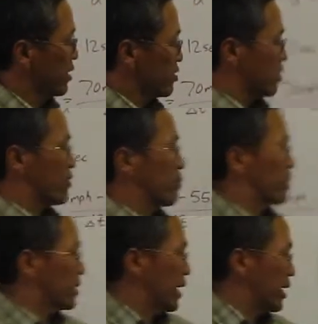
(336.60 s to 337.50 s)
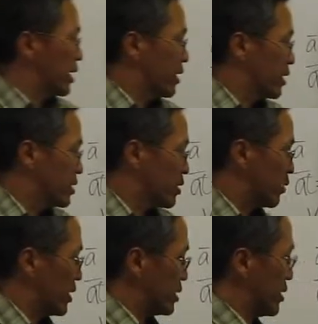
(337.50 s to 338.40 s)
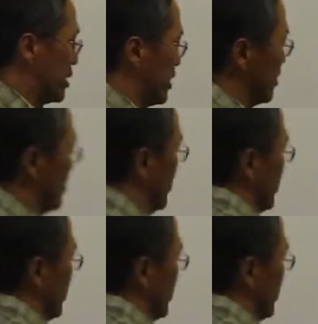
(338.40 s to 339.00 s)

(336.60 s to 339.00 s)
So if I plug that into this equation here,